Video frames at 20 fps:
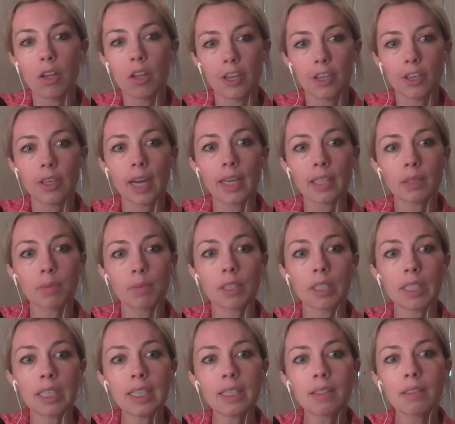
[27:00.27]
on your
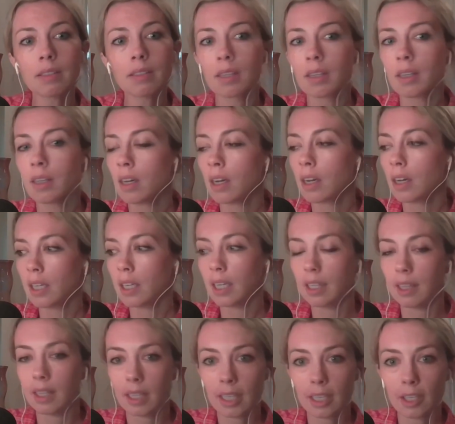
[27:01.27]
expertise
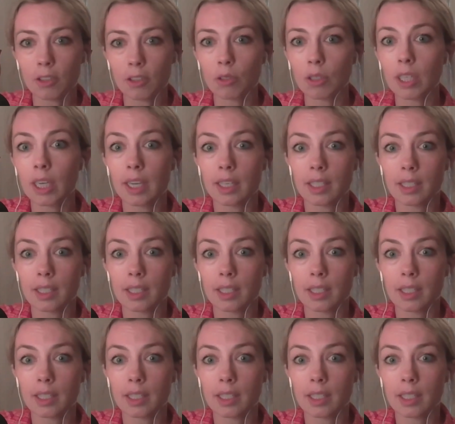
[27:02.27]
in the industry and